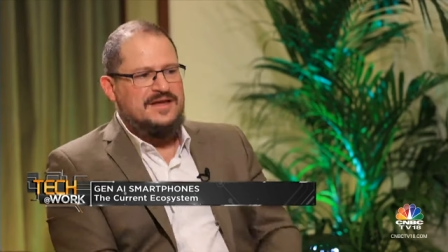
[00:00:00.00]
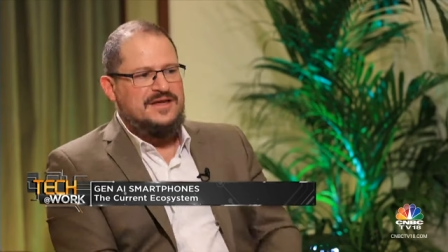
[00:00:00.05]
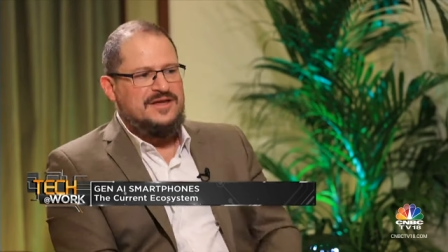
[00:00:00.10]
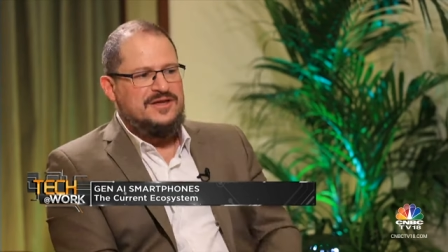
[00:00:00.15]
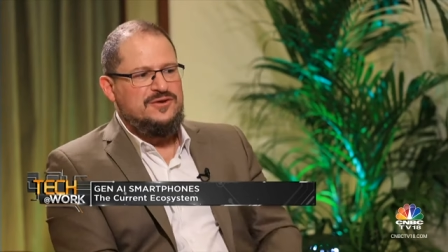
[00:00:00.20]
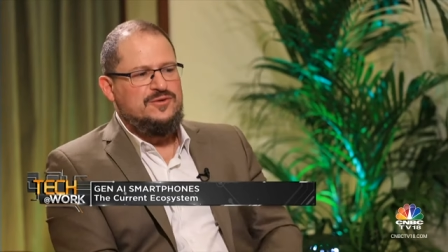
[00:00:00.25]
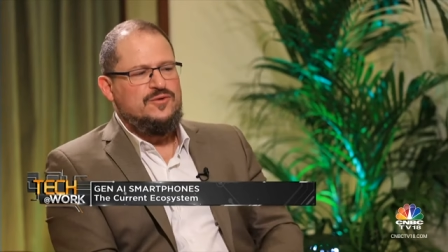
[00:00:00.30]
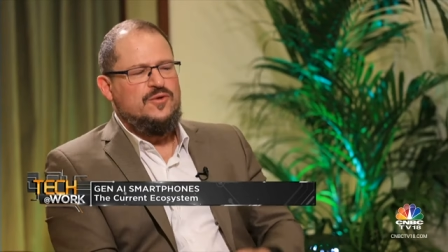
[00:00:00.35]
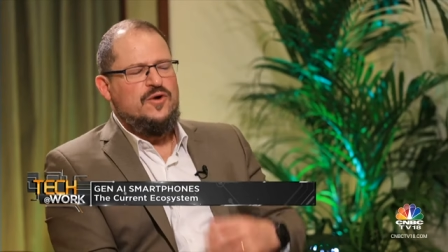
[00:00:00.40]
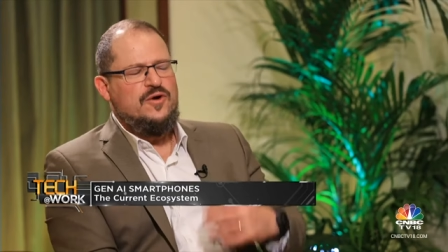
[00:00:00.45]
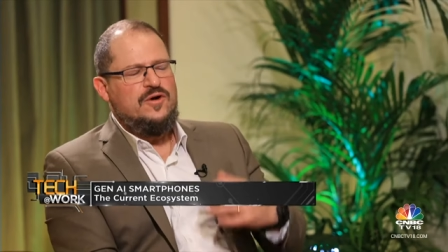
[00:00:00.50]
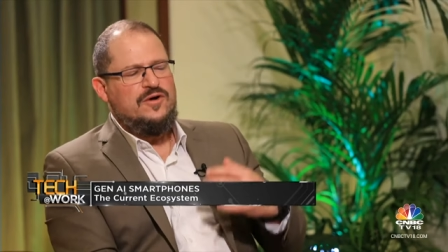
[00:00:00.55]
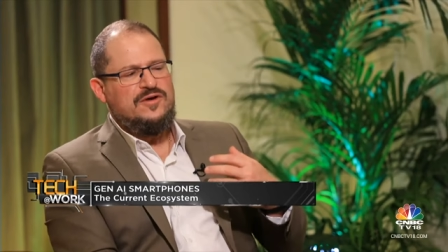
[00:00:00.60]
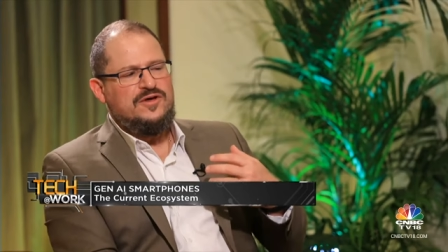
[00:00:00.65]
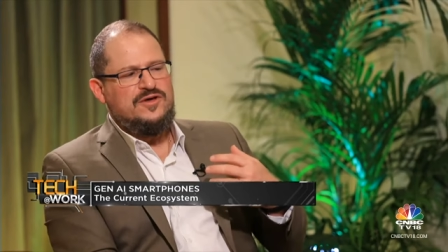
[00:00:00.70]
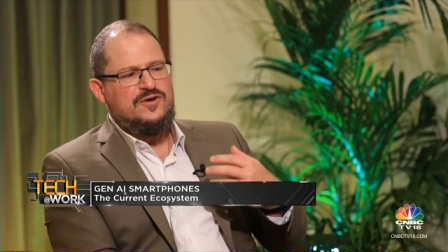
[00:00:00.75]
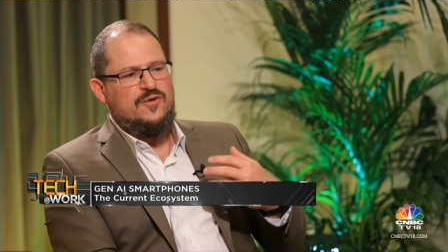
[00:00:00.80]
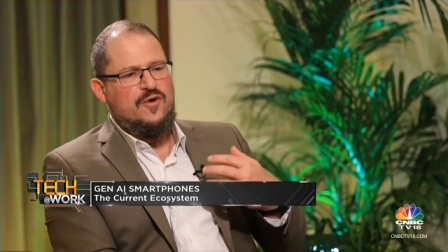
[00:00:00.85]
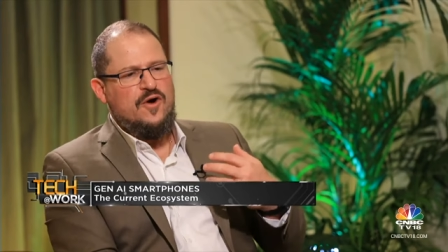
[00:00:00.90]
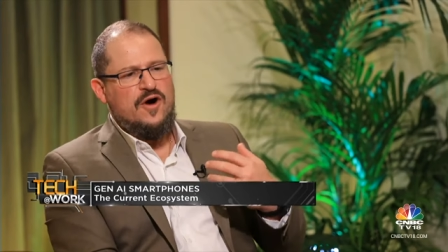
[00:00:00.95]
you,
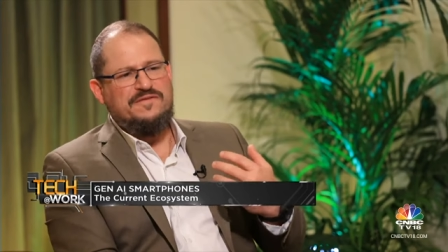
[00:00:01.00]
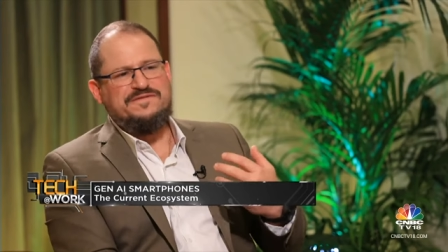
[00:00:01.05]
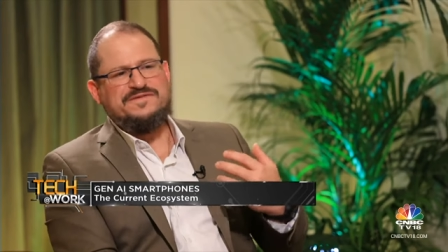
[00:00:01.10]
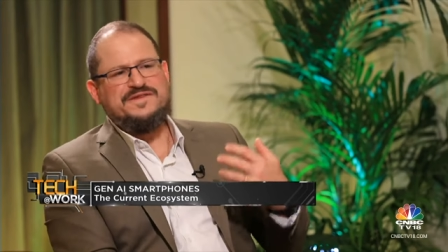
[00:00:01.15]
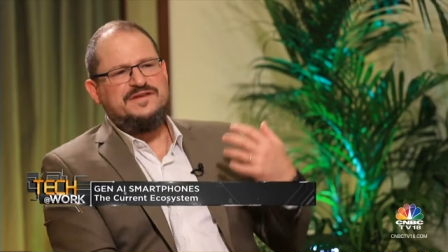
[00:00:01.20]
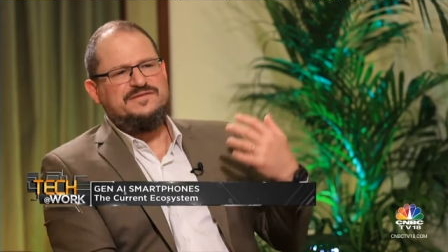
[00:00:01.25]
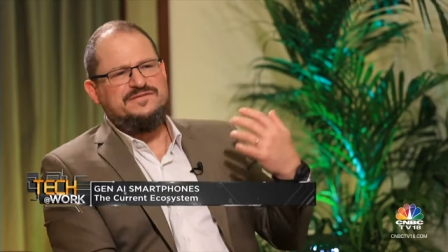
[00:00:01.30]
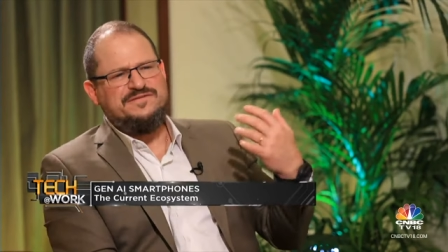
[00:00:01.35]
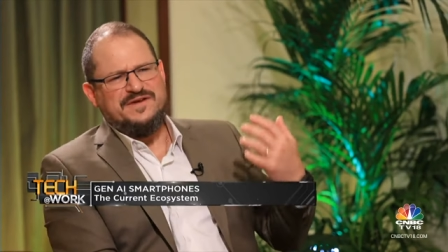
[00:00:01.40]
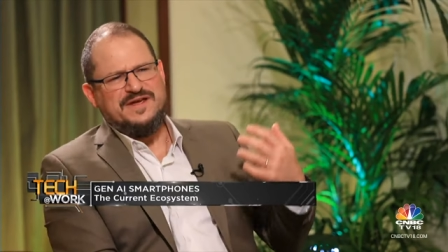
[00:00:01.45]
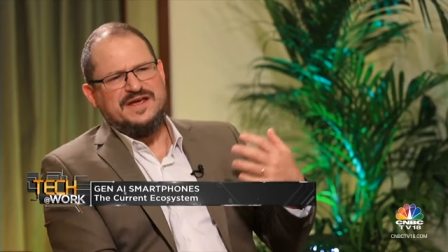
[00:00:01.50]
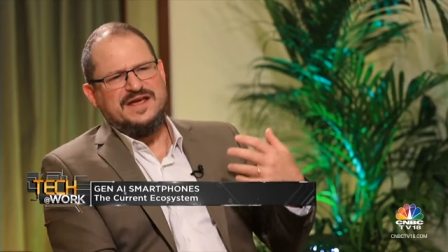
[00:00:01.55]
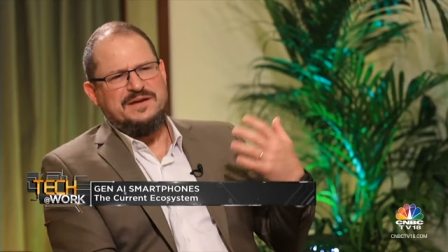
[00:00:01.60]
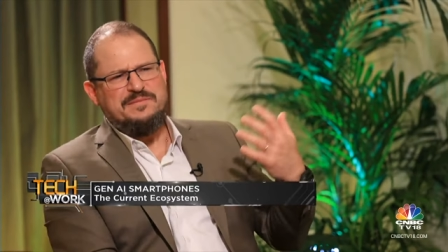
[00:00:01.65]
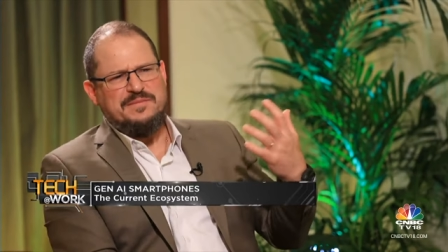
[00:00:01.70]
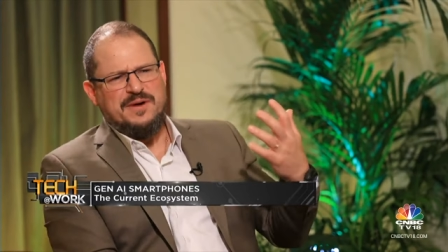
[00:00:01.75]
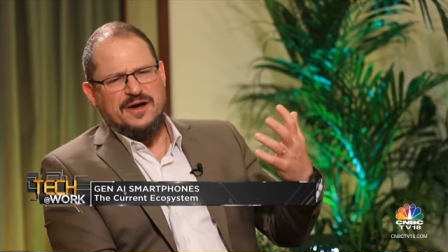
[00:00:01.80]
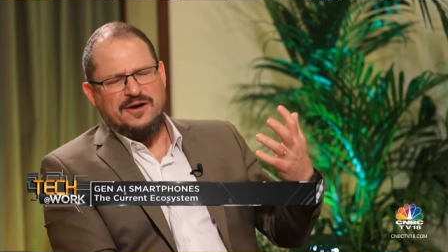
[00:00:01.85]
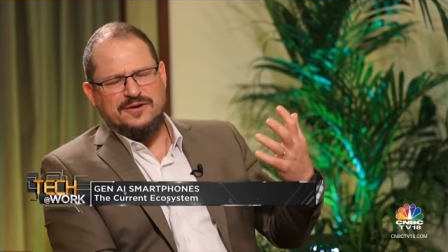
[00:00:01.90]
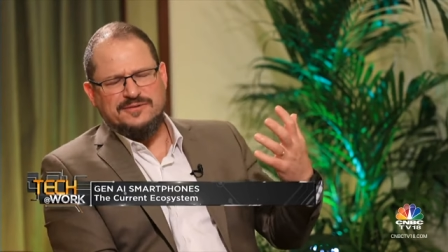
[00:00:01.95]
you often think
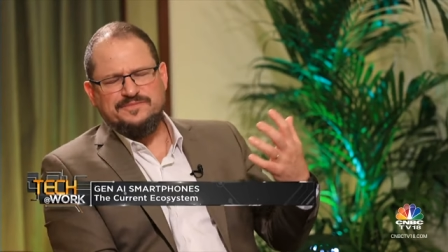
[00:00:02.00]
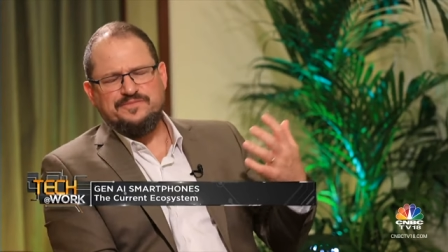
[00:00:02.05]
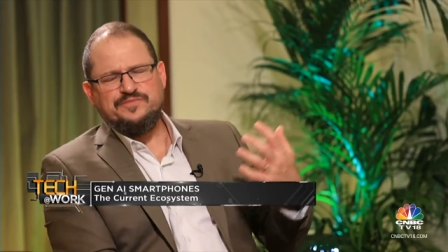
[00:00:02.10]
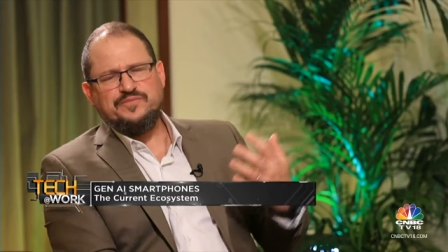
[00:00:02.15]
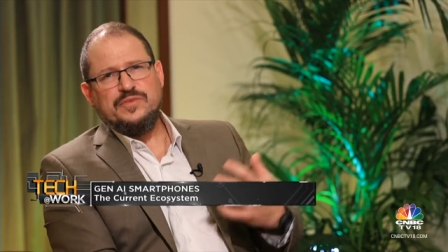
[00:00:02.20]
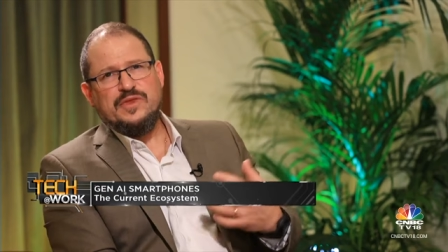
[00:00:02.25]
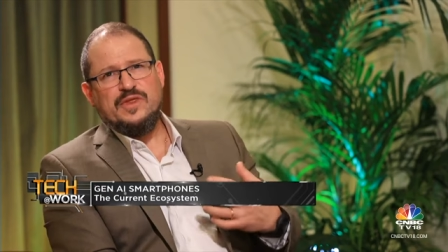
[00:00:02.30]
about